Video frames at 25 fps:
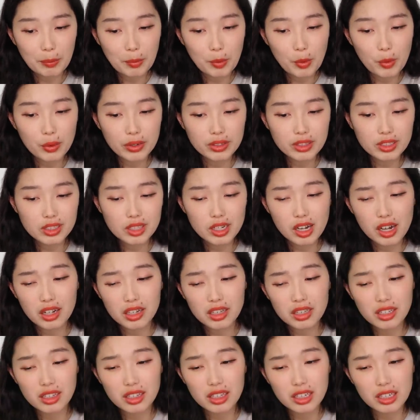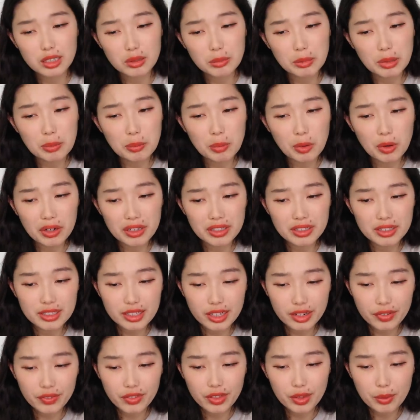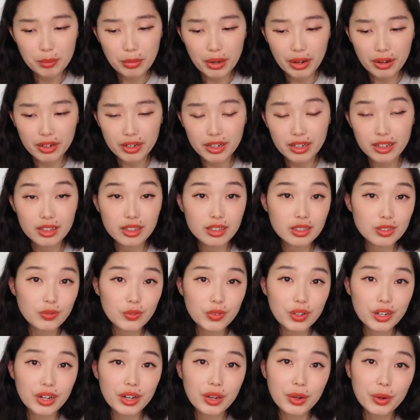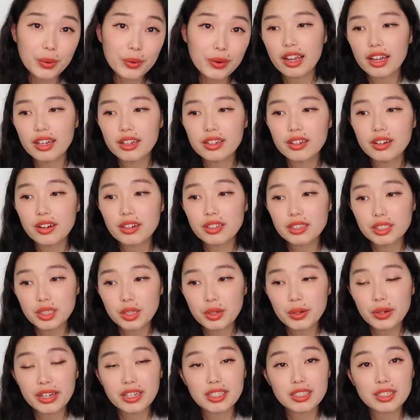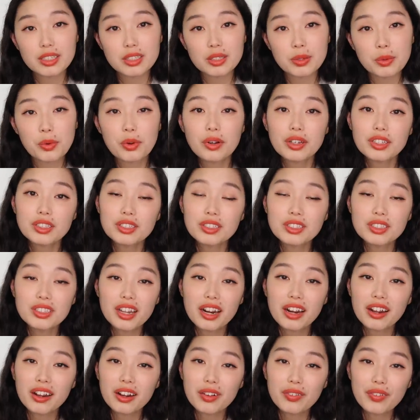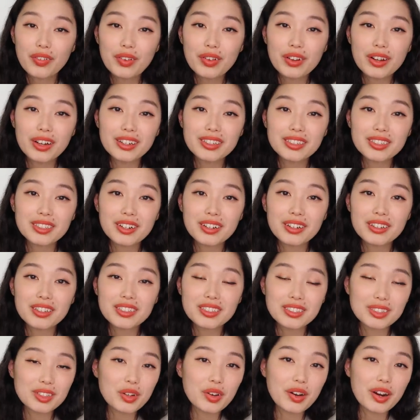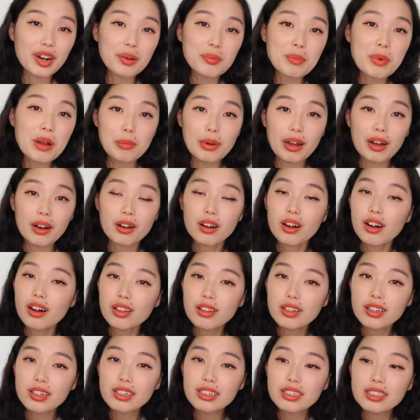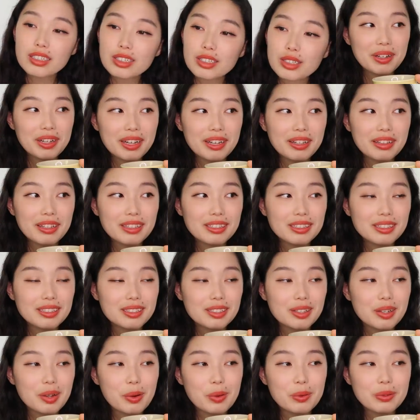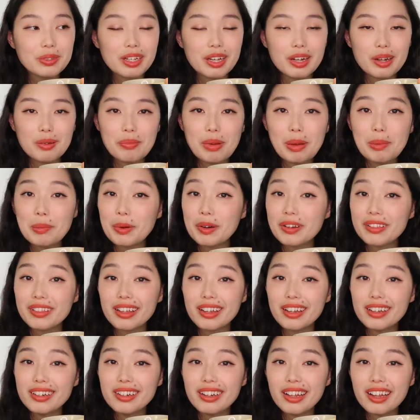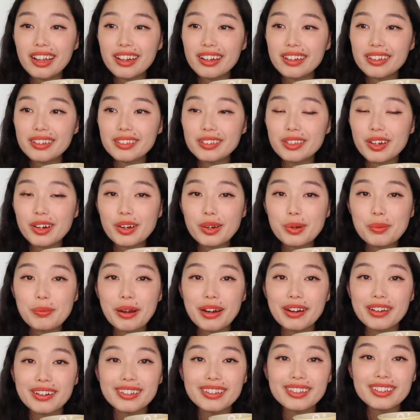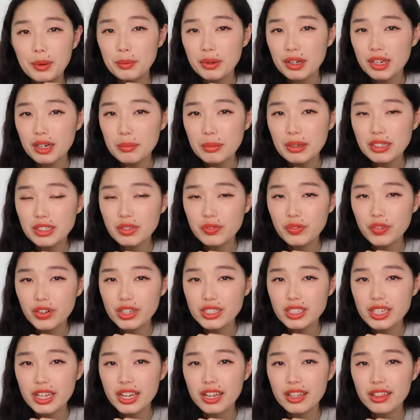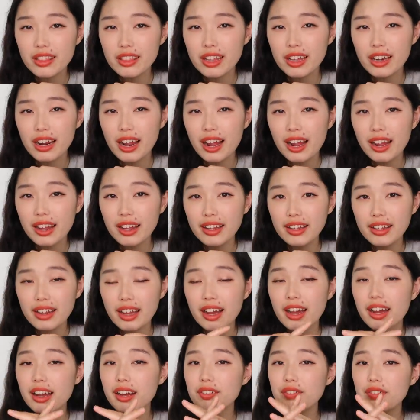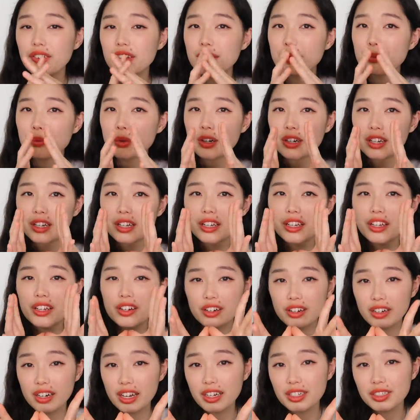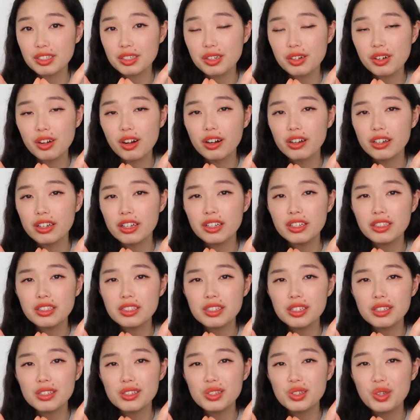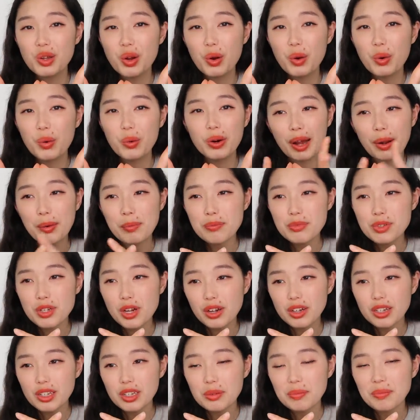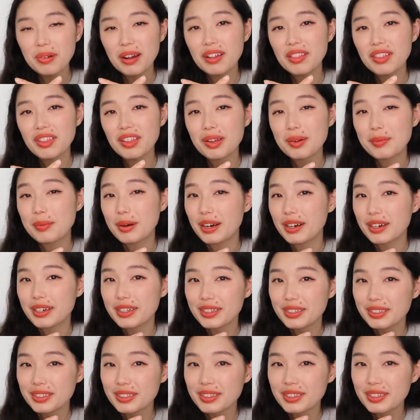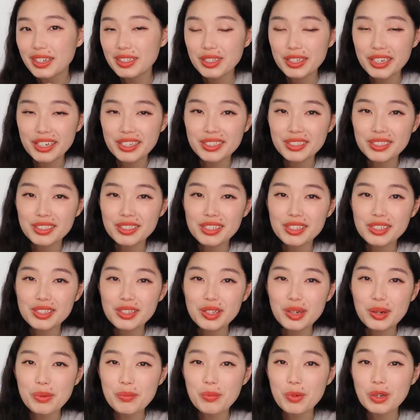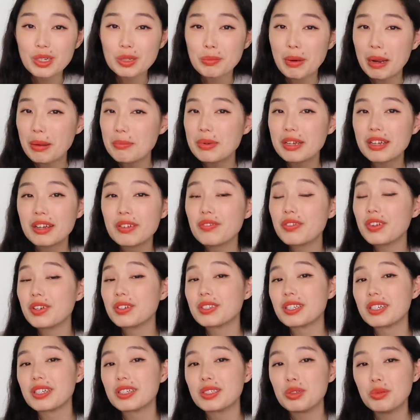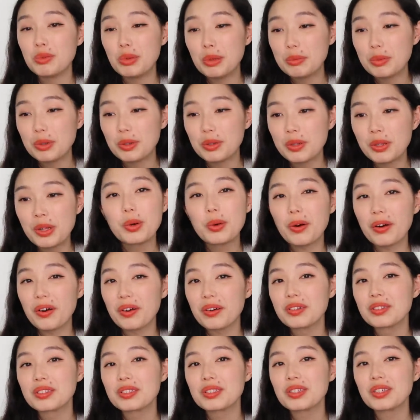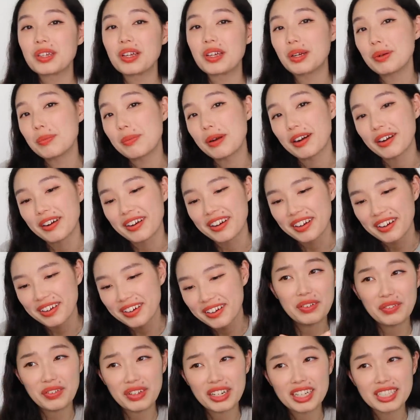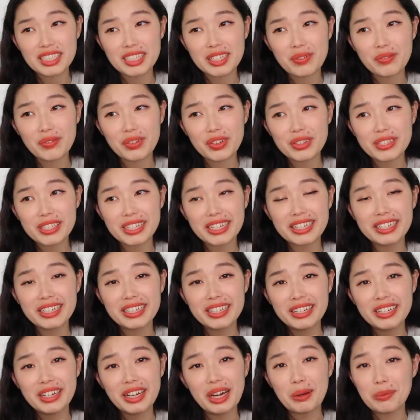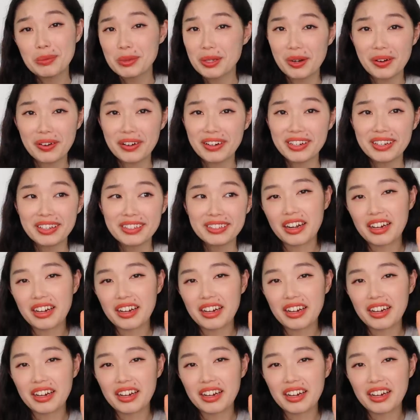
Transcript: I'm going to talk a little bit more in depth about it in this video, and also answer some questions that I got from you guys on Instagram about college. But yeah, let's go down memory lane and talk about it. I'm gonna mention firsthand that I have a pretty international audience, and so I'm talking about the American American education system, which might be confusing to people who aren't in America. If it is confusing, I'm sorry.